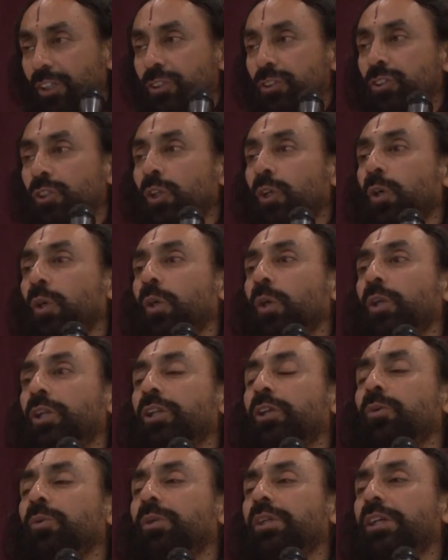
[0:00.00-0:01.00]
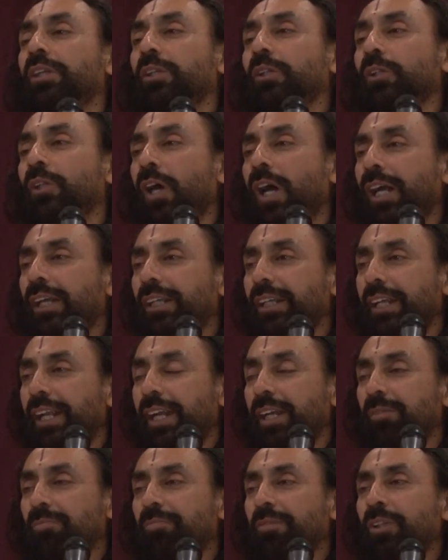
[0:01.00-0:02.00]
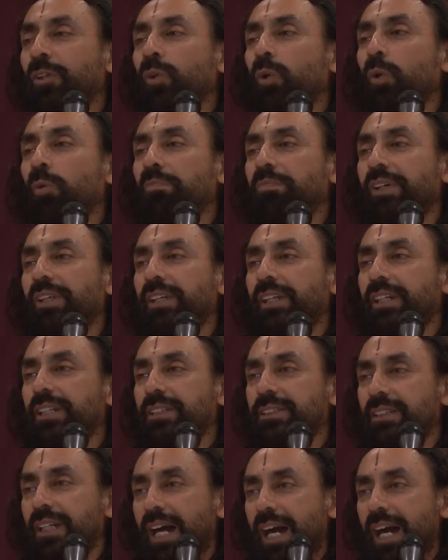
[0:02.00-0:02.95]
So Newton thought, let me open his